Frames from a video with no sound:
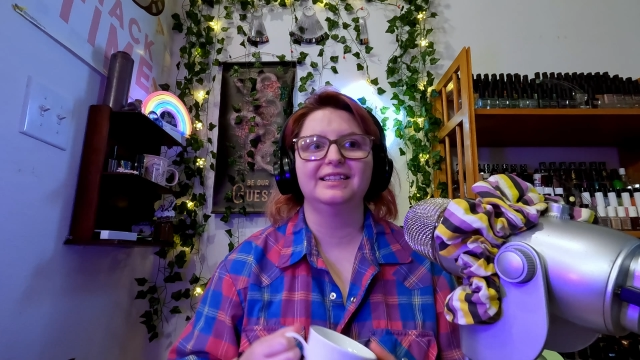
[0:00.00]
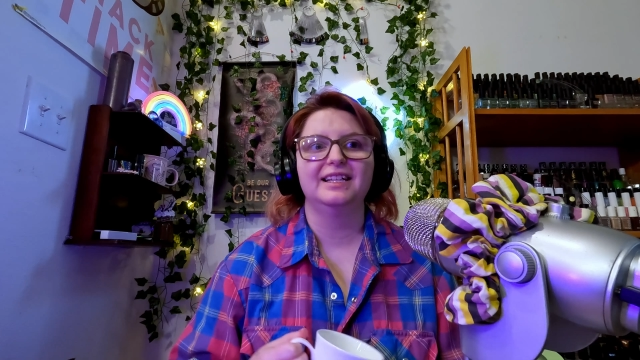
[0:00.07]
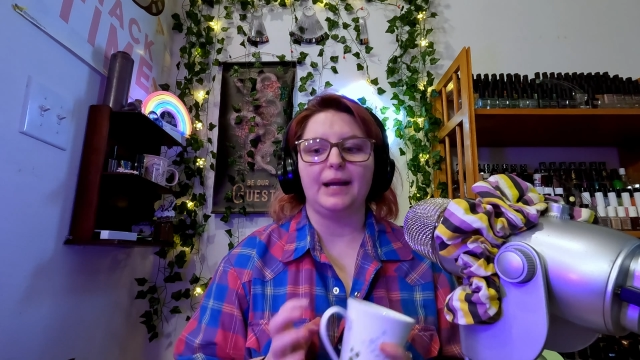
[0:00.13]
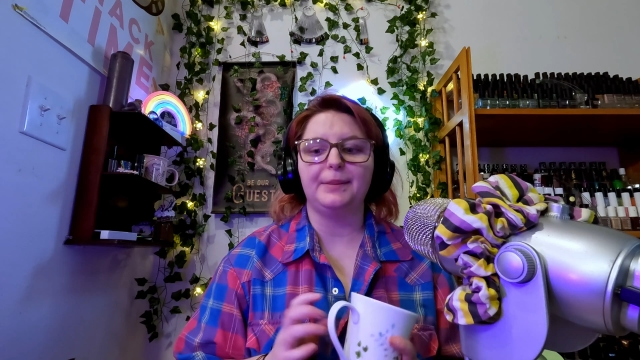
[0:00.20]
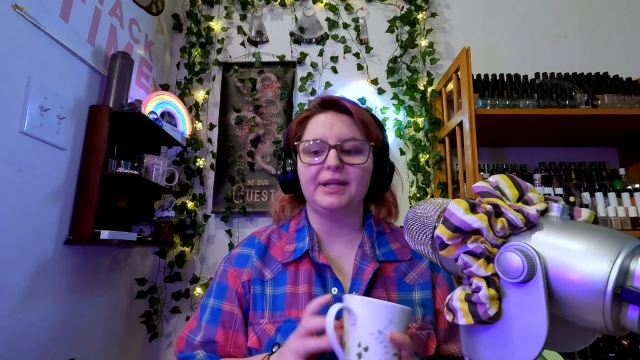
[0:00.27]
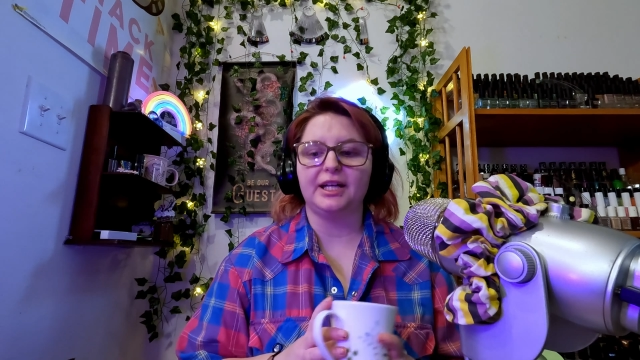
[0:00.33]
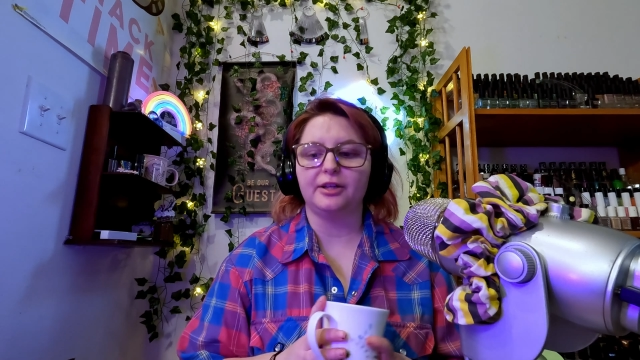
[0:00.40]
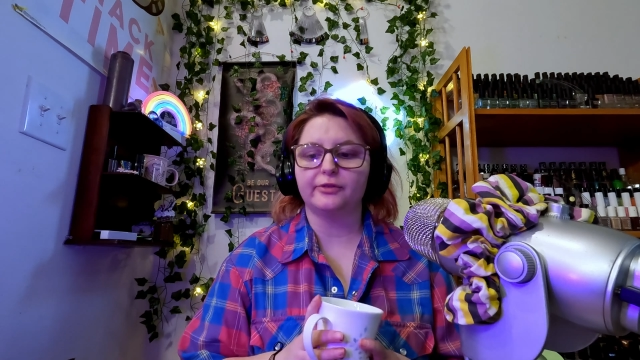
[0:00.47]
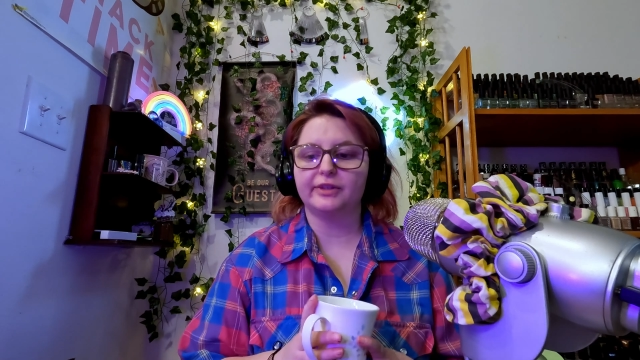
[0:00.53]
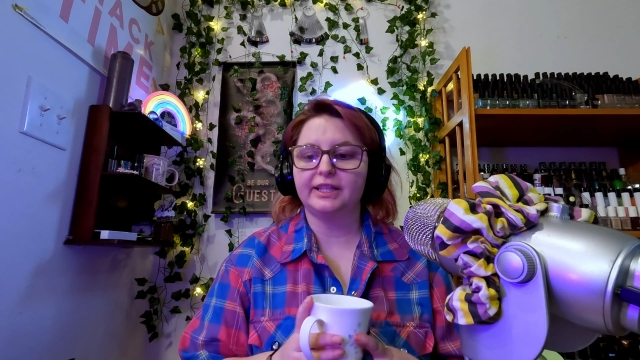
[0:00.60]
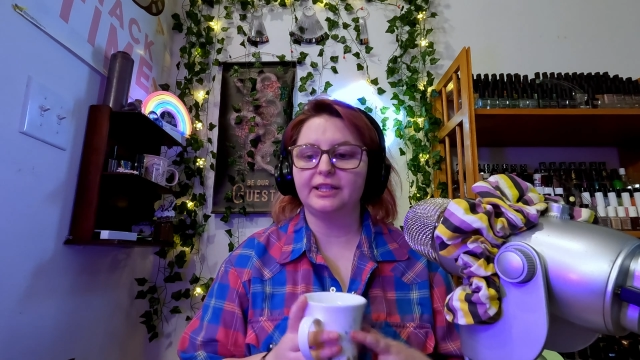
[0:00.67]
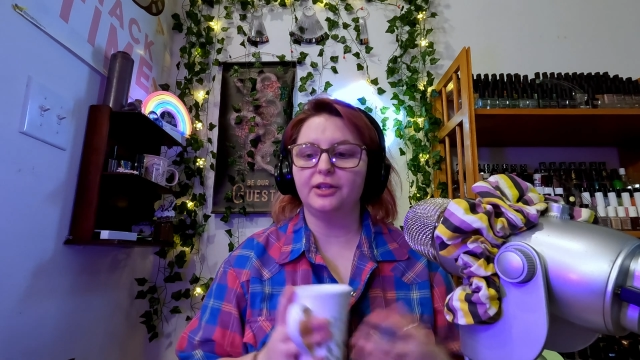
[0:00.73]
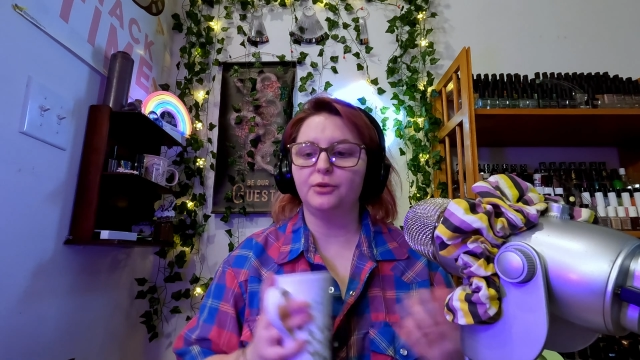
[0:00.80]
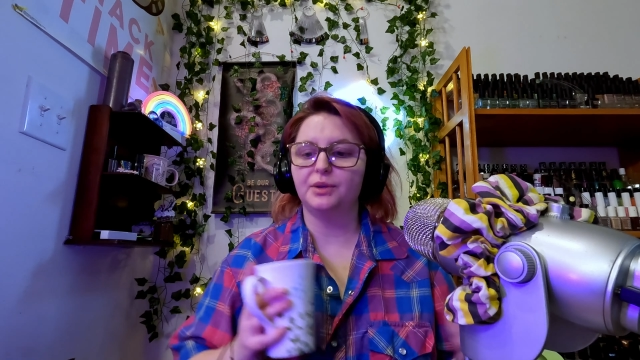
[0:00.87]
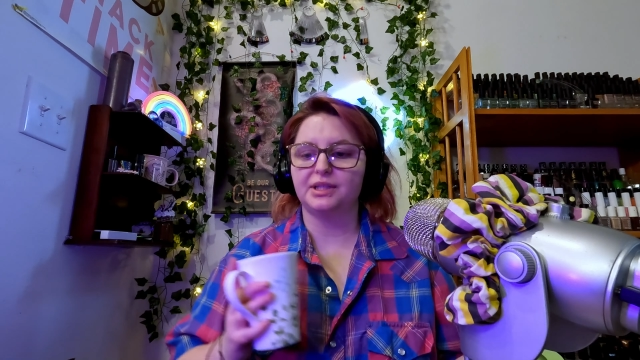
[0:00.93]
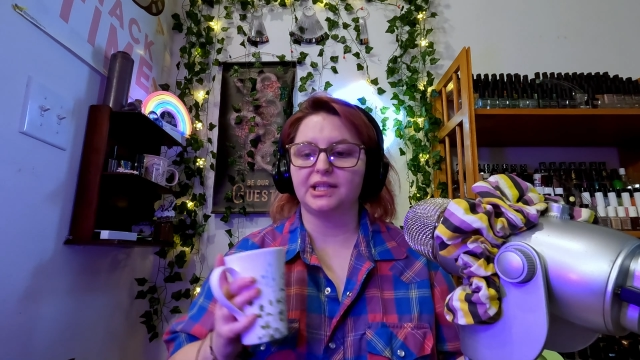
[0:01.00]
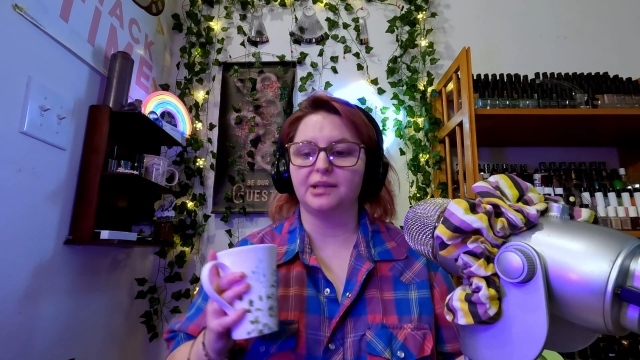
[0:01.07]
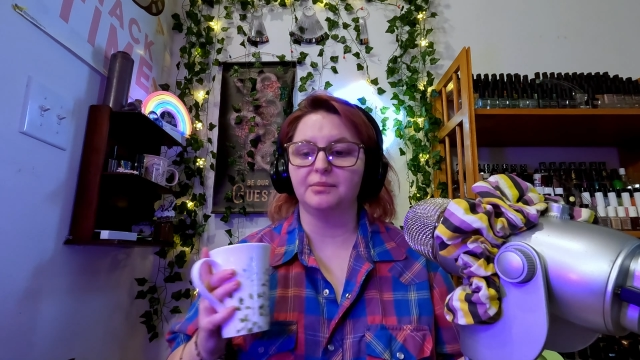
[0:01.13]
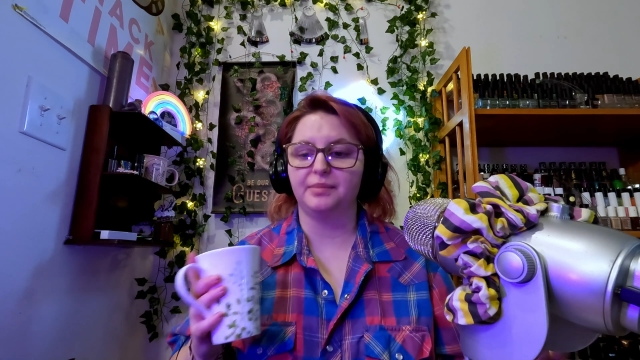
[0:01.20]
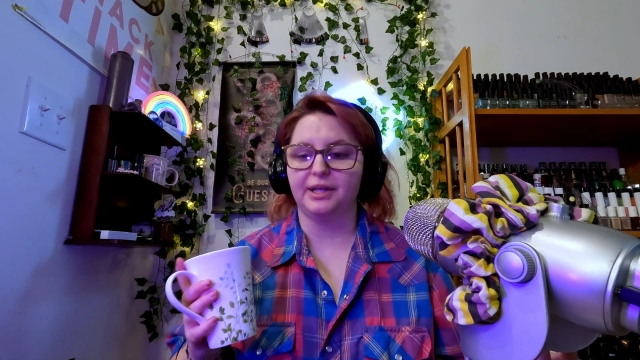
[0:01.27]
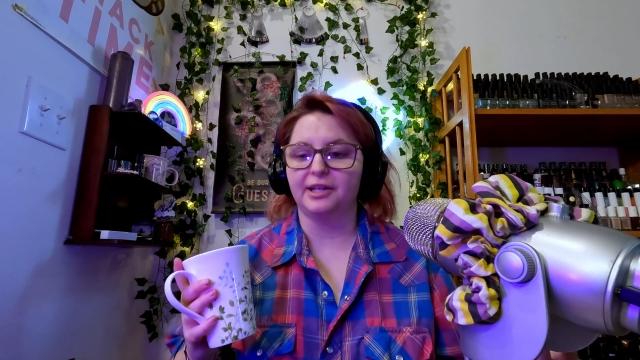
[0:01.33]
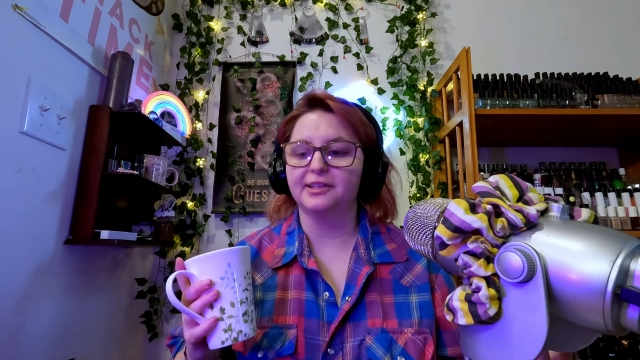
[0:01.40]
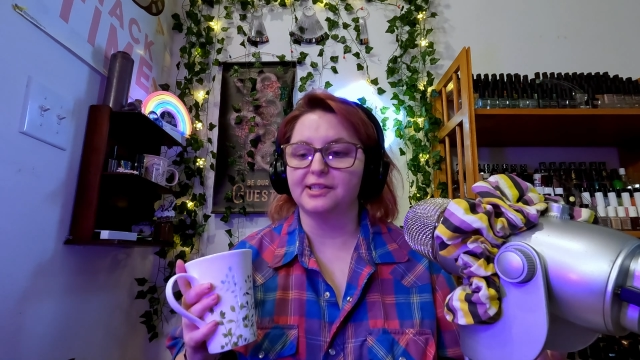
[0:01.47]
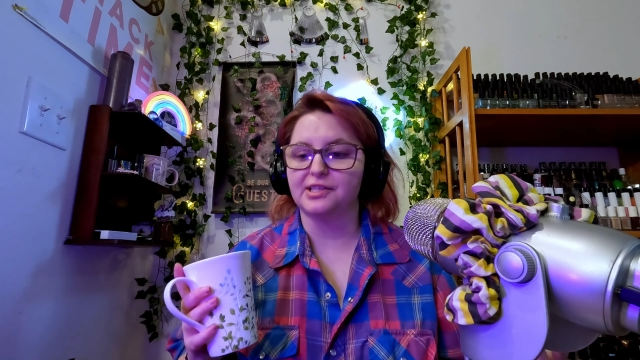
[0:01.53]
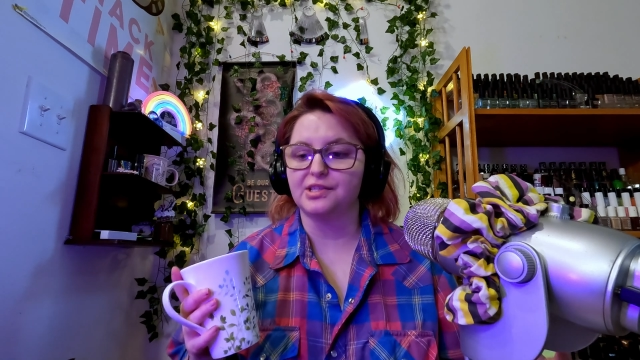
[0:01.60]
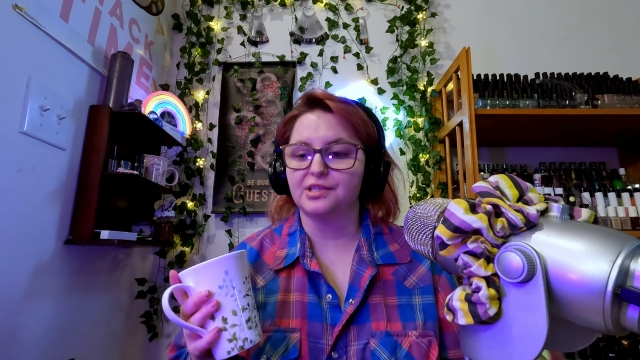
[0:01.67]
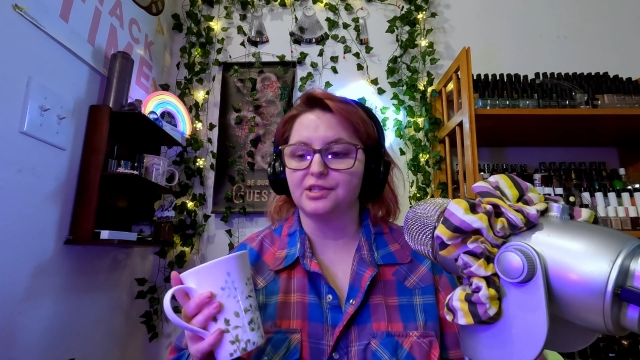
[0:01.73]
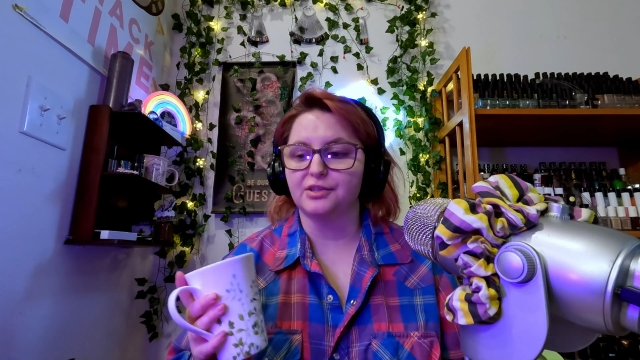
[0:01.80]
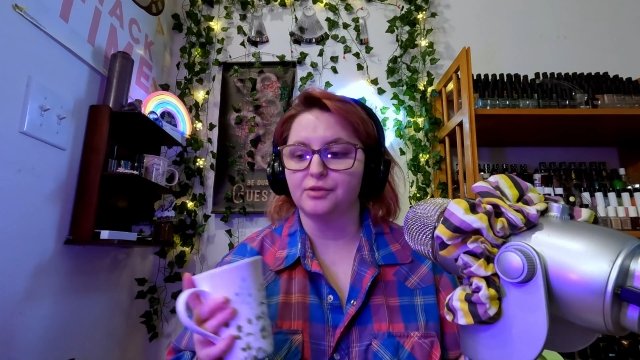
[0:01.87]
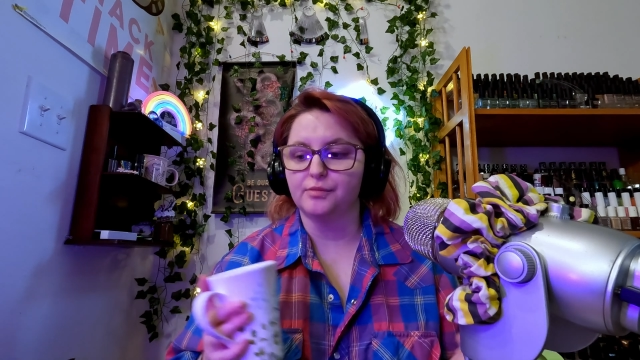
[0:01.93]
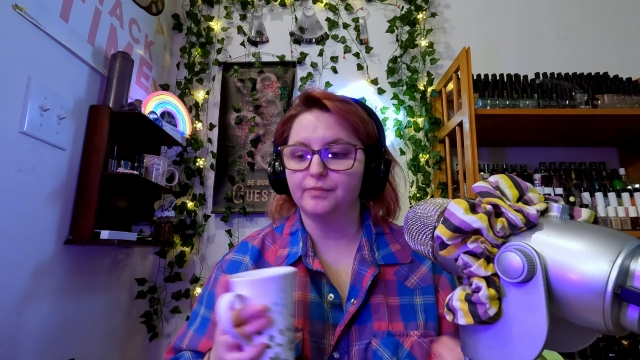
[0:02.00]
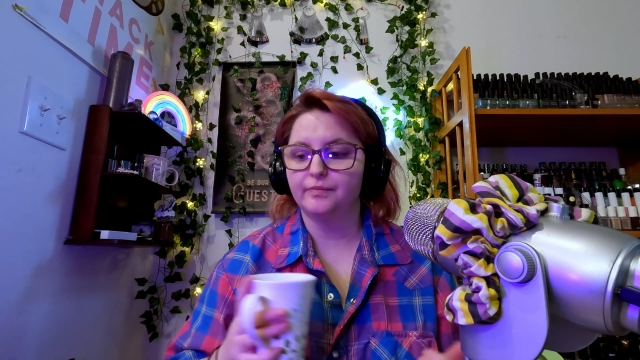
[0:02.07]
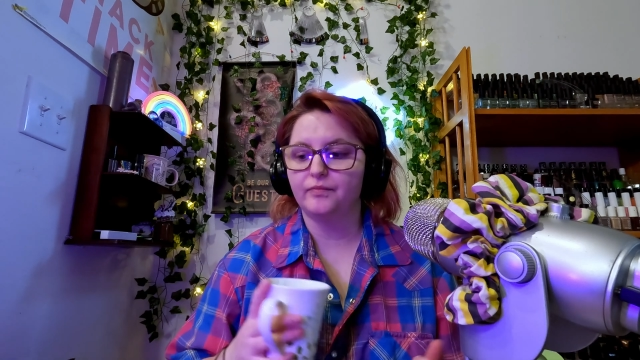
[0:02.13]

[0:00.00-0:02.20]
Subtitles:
I mean, I don't really know what to compare this to.